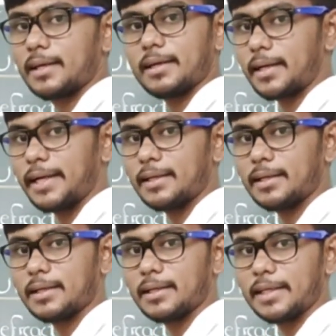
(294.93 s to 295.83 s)

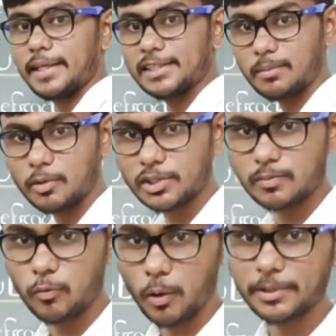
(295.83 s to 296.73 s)
right? It is about
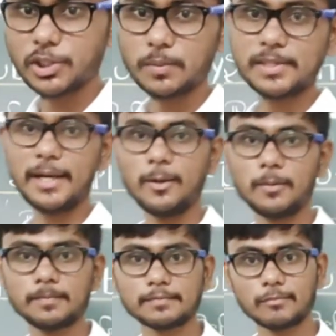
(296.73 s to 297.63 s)
formation of
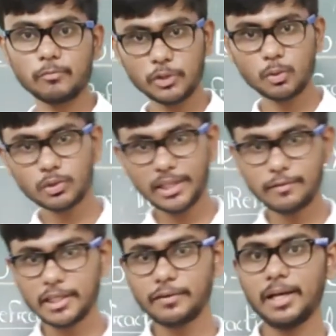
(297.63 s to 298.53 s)
shadow, we know that
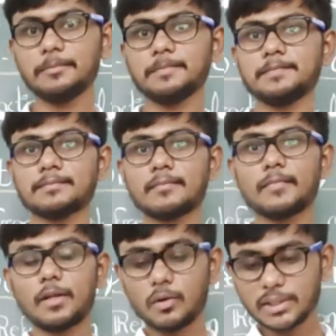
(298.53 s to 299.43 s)
very well.
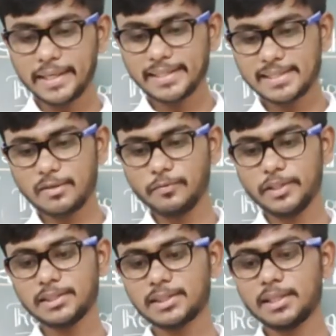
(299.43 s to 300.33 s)
On the next step
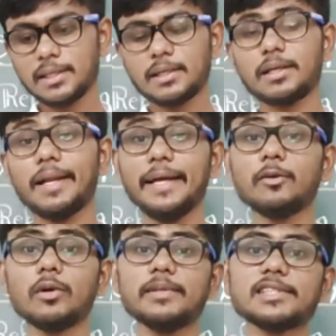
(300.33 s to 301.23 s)
is, light
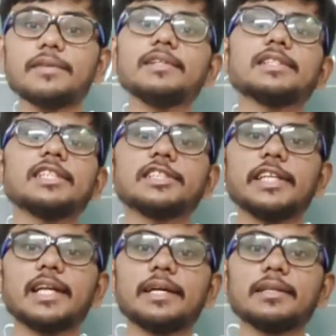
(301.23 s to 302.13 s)
always travels in a
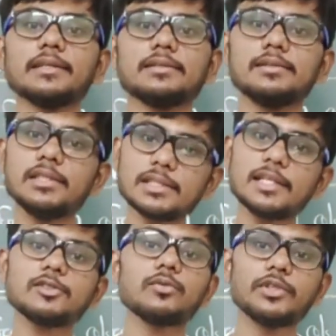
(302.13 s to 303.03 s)
straight line. This
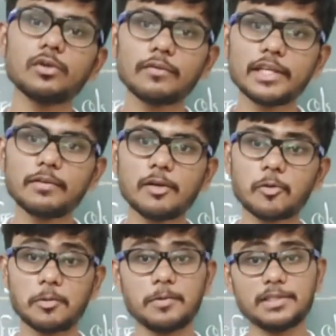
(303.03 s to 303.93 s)
also we know very well
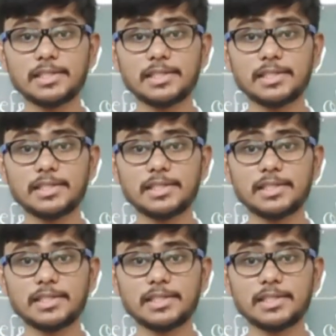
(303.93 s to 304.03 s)
from our